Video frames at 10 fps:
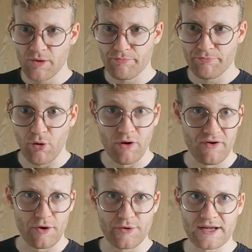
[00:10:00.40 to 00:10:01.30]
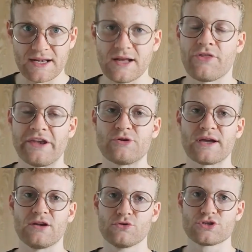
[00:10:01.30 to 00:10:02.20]
poor very quickly or that you
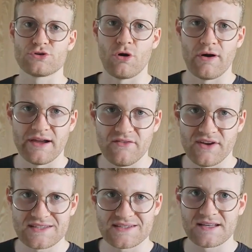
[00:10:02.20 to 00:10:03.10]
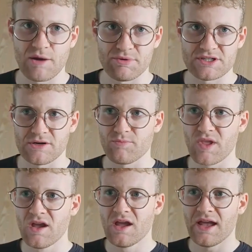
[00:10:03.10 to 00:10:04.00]
can lose your invested capital.
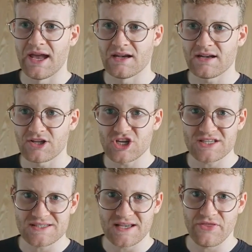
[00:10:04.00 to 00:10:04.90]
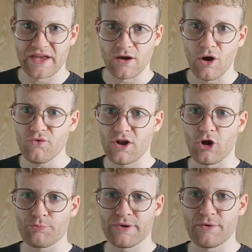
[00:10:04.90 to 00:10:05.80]
And I just said that over a
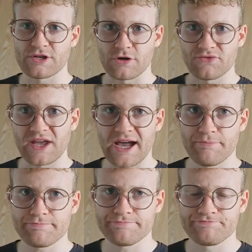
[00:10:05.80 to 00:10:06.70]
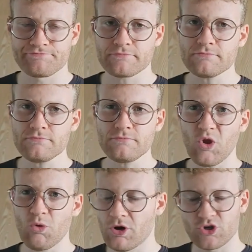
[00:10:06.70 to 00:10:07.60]
long period of time,
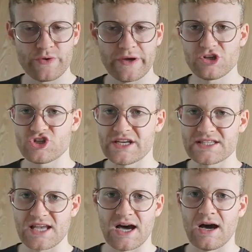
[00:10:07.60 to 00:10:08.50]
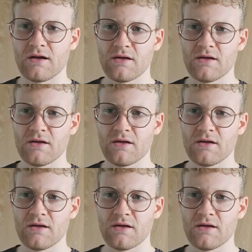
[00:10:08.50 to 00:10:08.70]
most strategies are